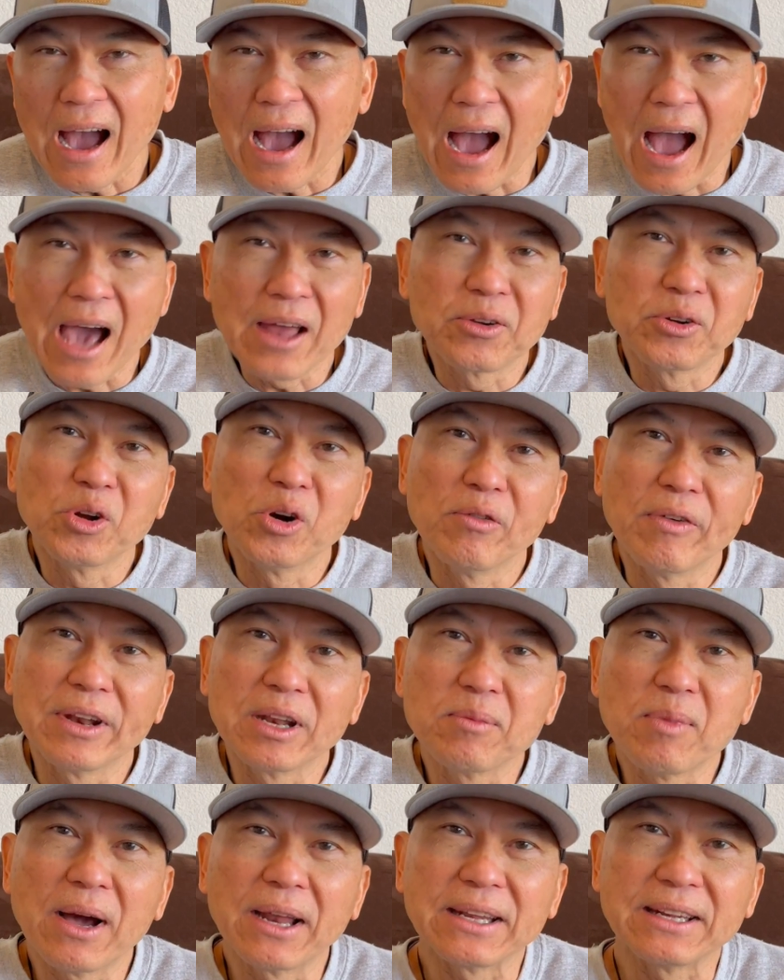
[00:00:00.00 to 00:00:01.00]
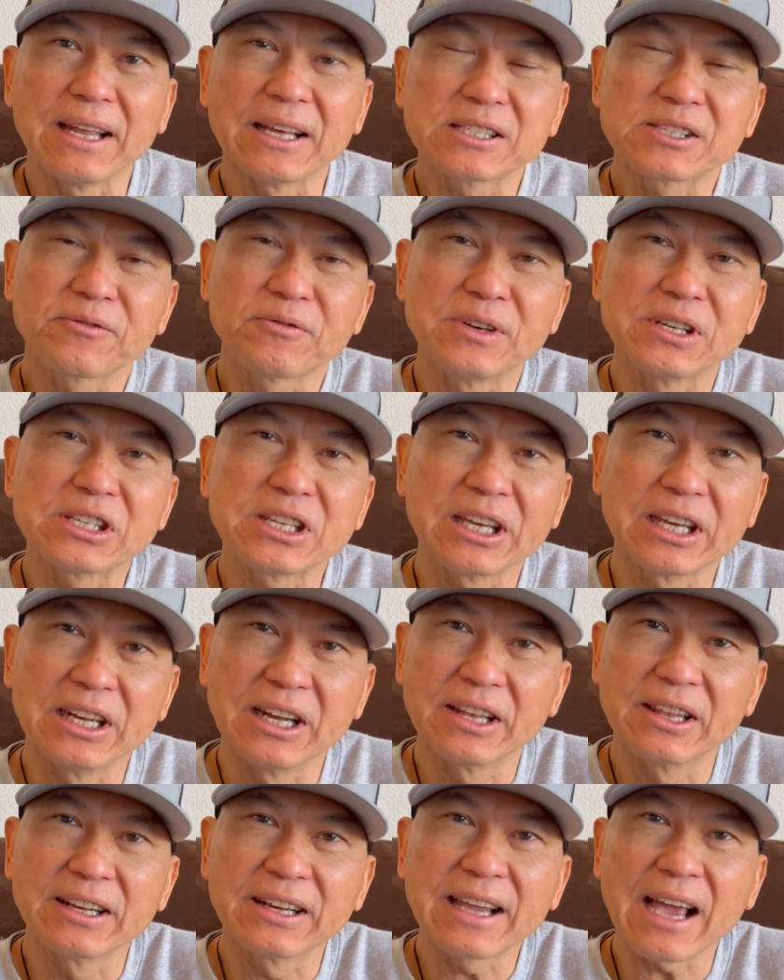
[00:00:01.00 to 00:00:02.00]
I don't know of anybody that's fishing in
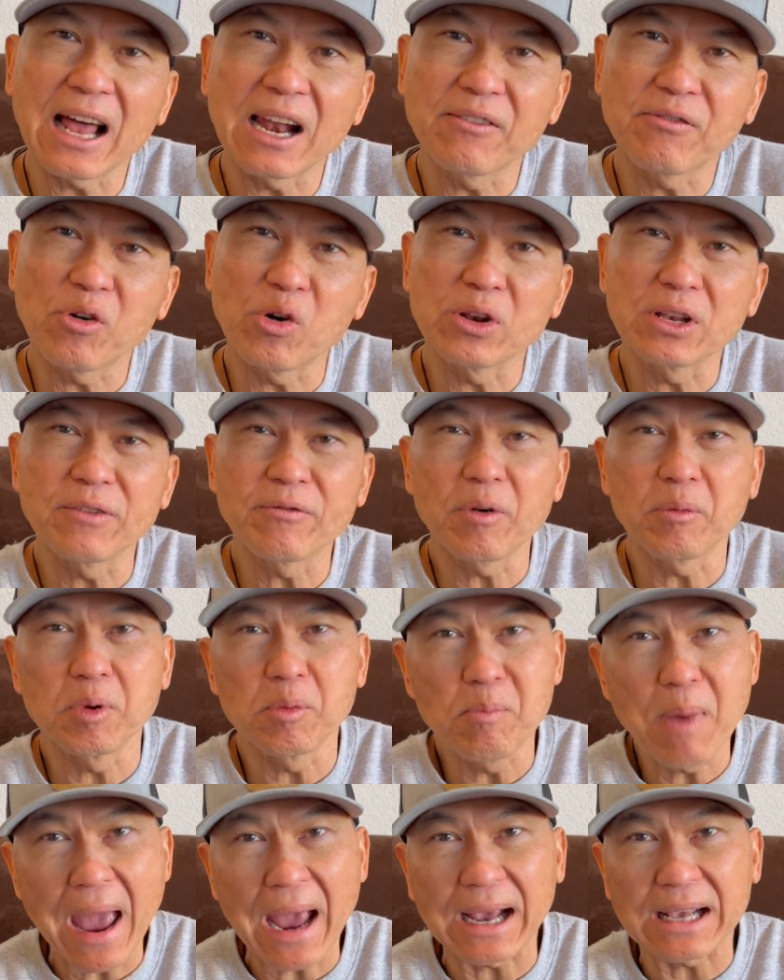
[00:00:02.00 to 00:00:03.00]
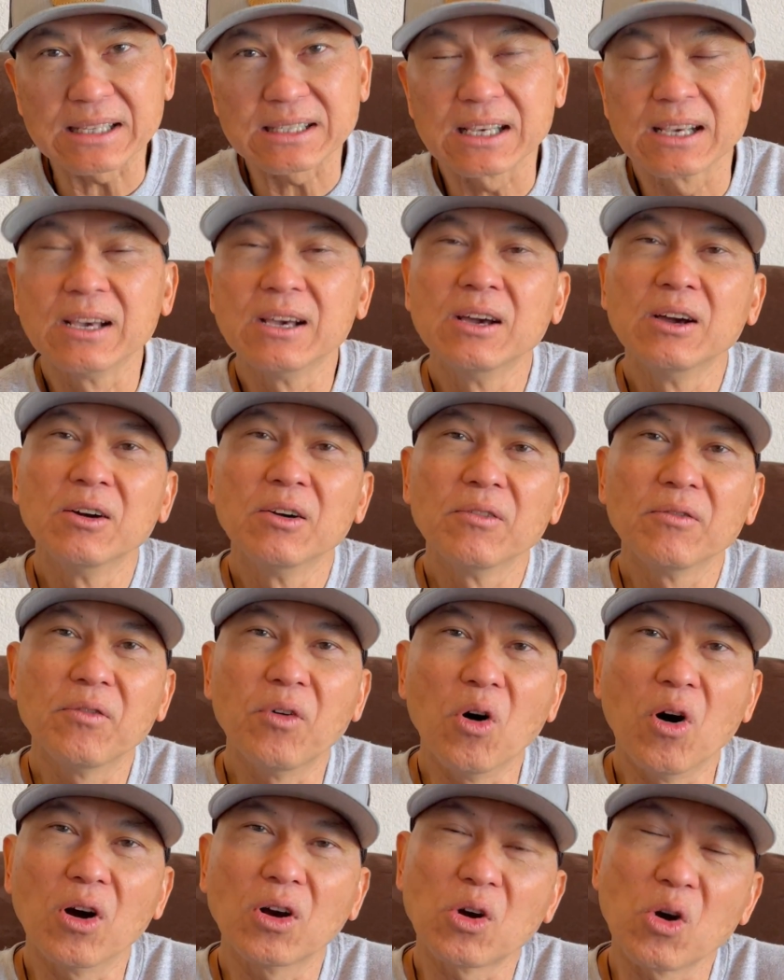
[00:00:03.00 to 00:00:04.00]
Northern California from the banks
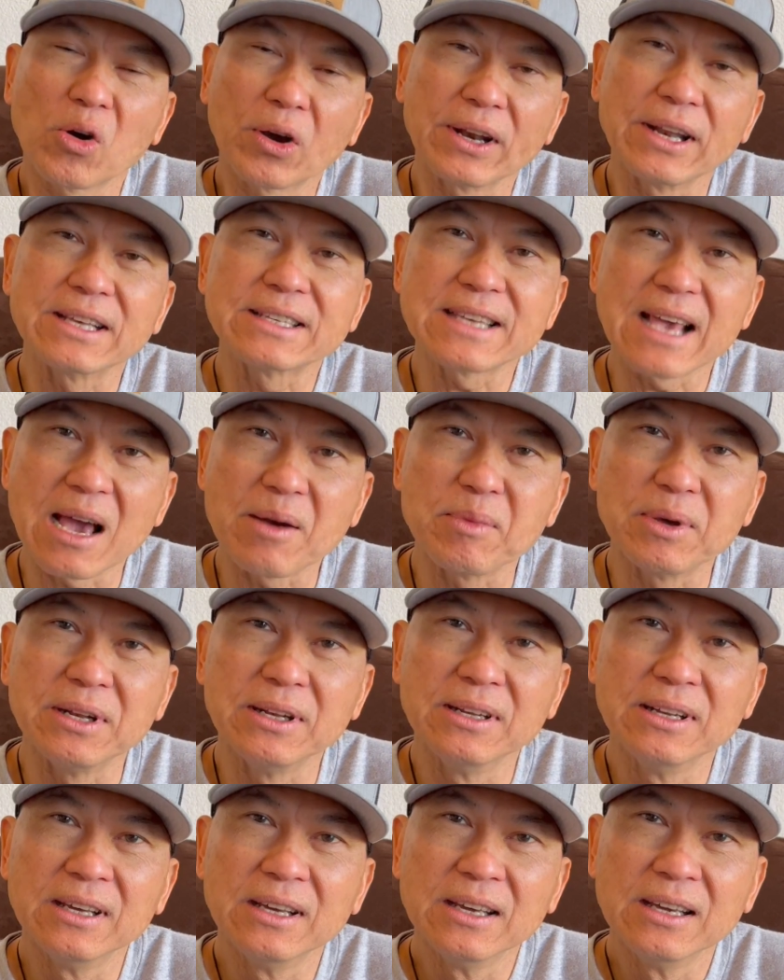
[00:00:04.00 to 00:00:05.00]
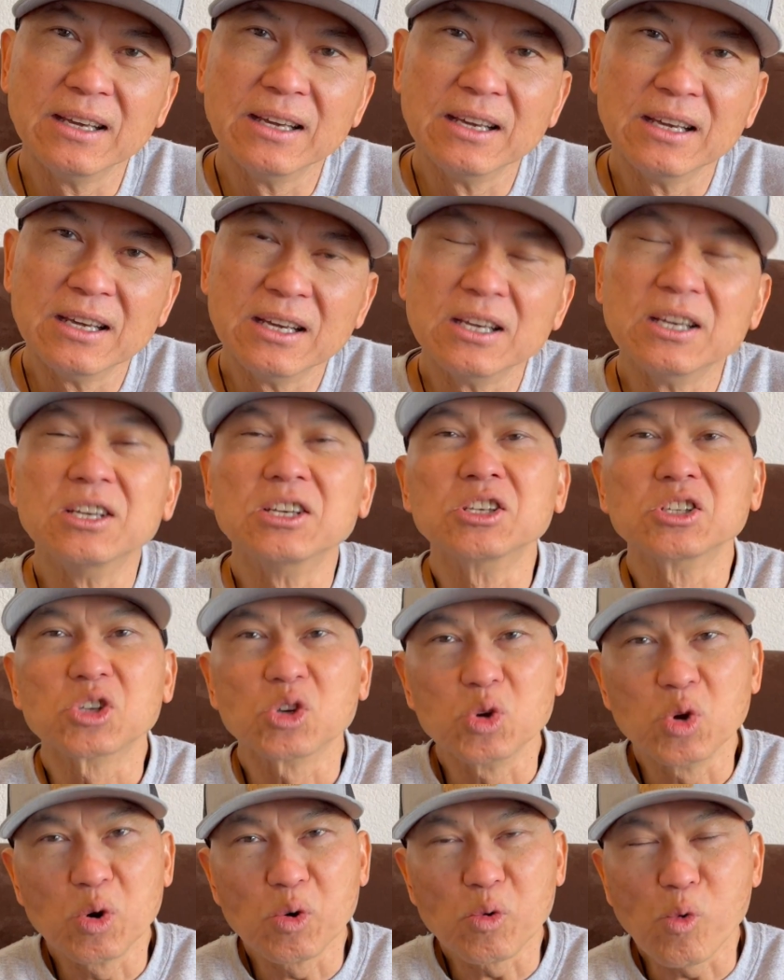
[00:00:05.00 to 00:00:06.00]
for kokanee salmon.
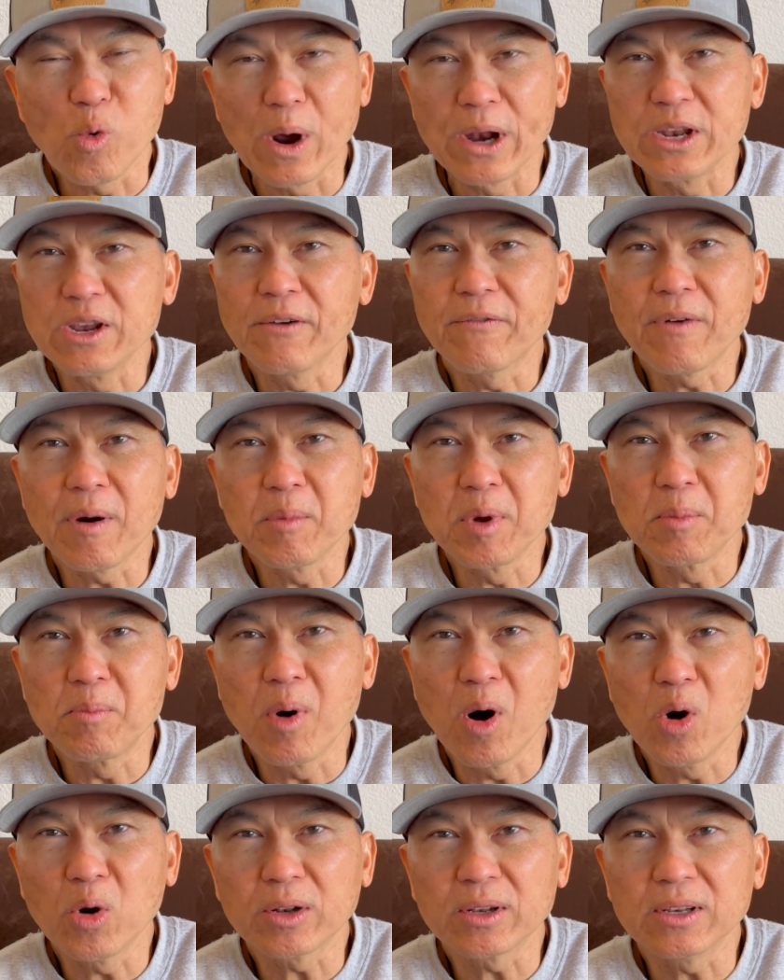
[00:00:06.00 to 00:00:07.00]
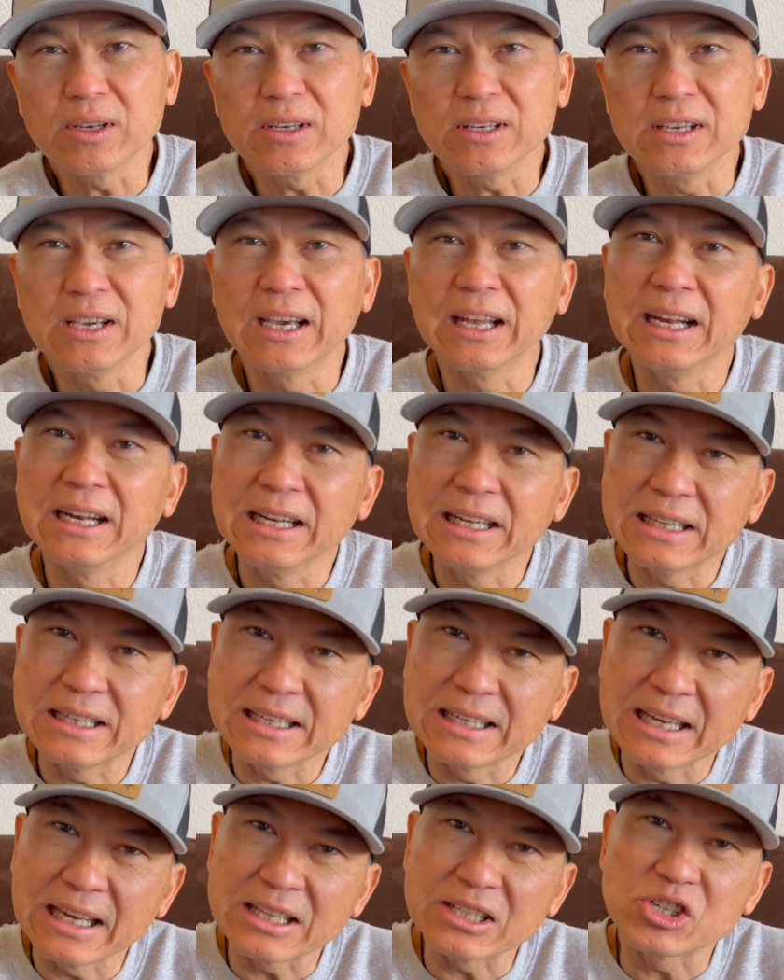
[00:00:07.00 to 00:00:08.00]
So when you're from the boat, you're going to need
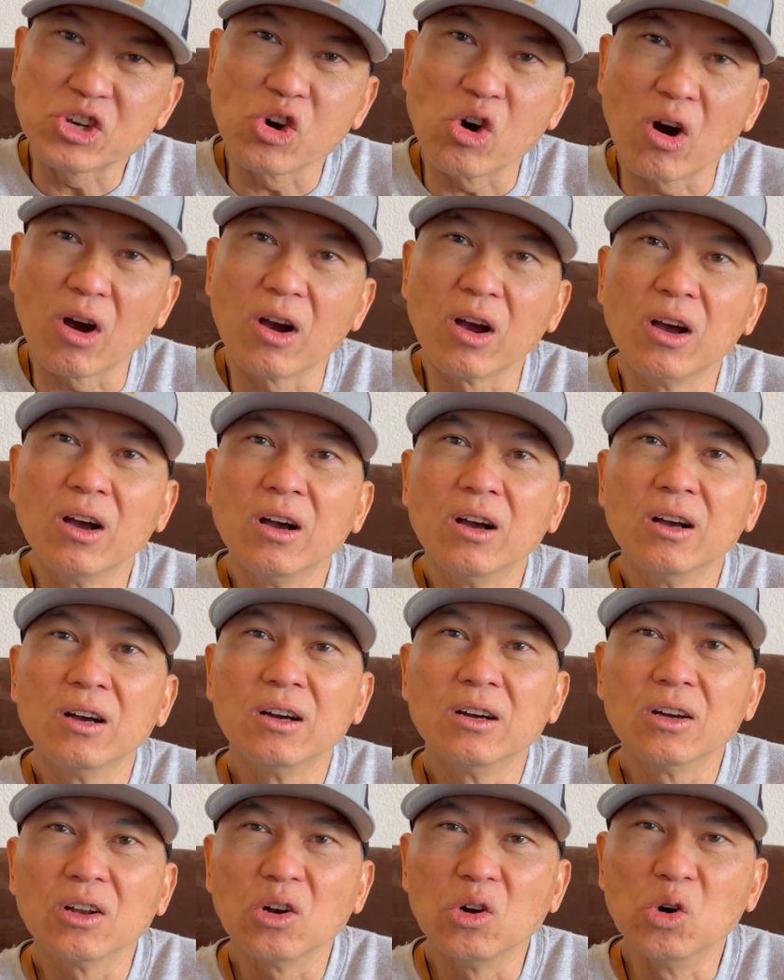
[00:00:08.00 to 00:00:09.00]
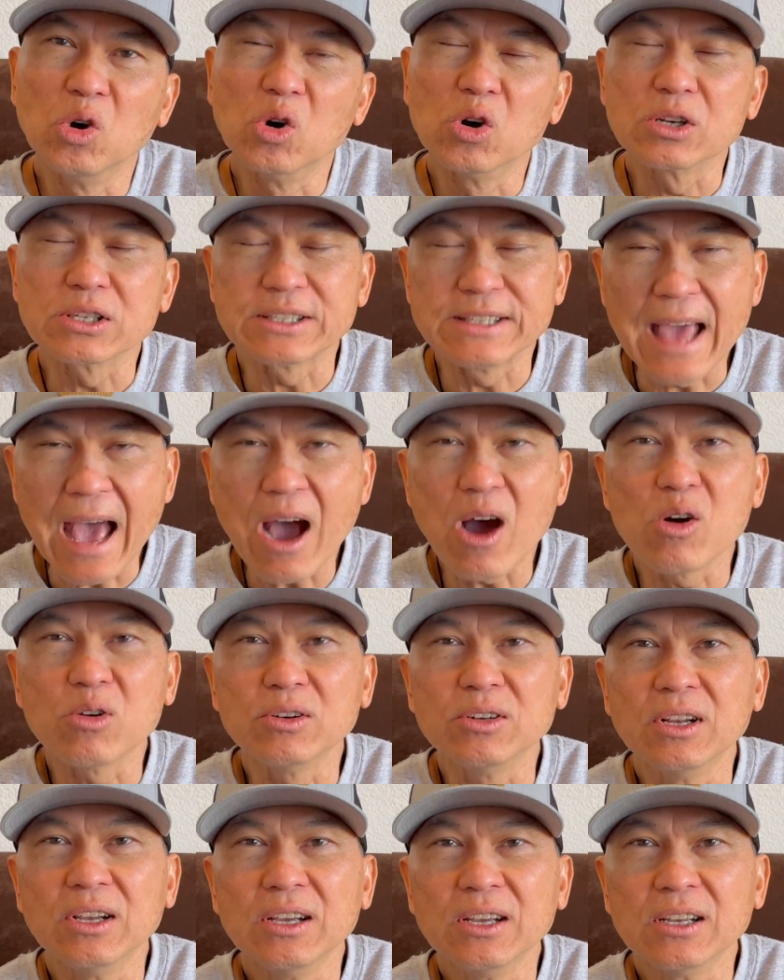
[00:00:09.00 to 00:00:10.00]
to get your lures
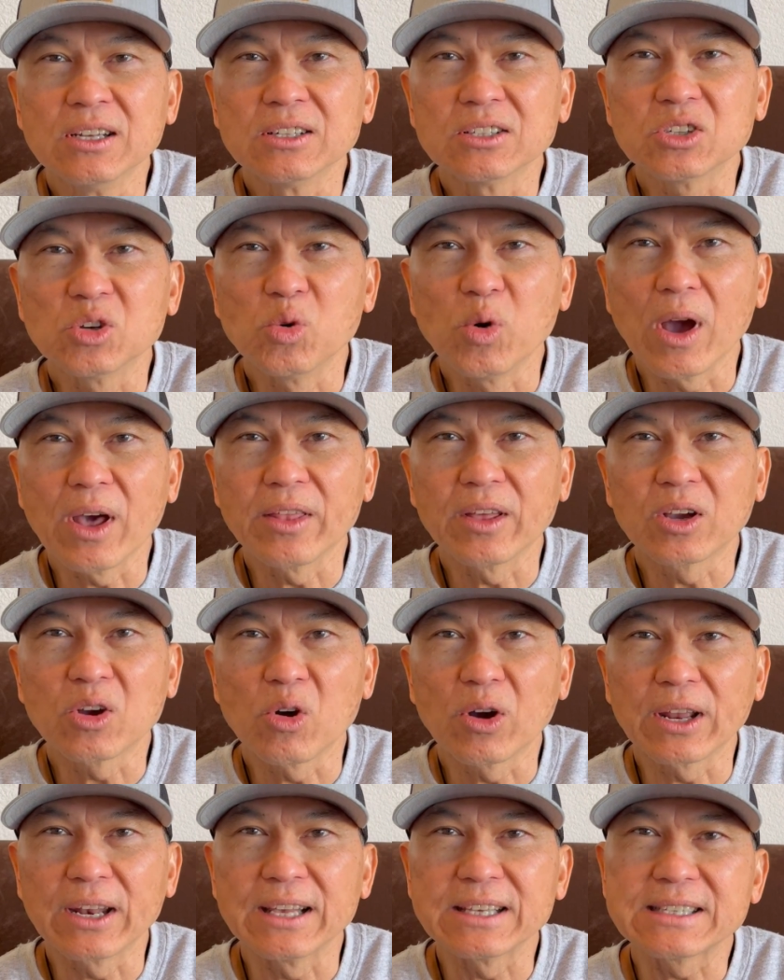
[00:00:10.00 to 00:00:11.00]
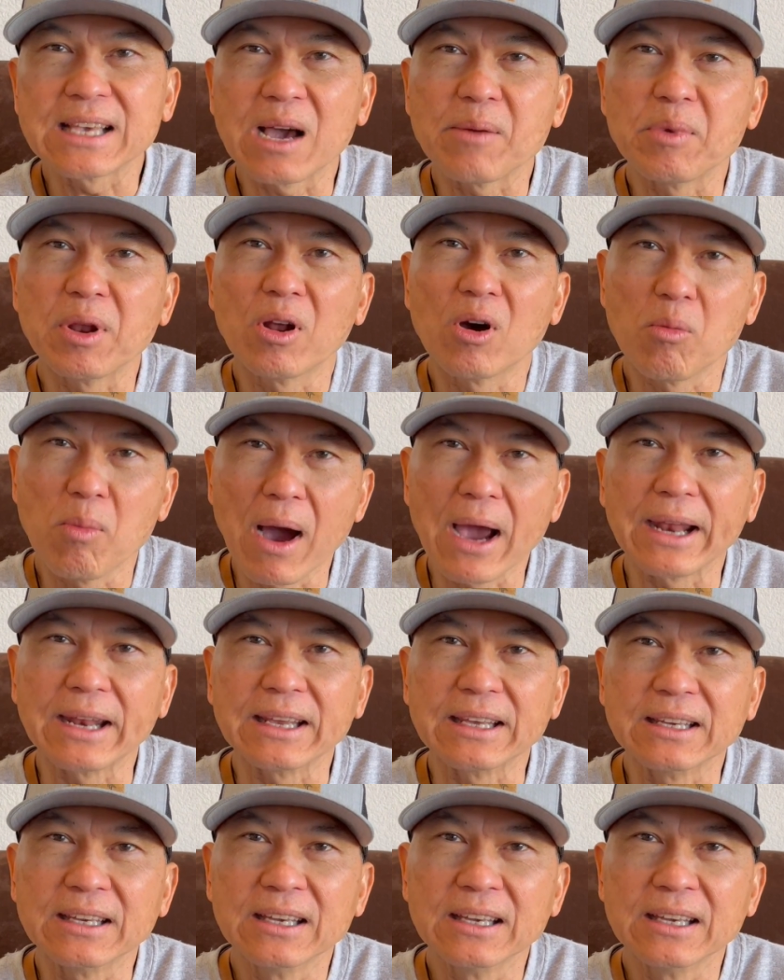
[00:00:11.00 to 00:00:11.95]
down to where the kokanee salmon are biting.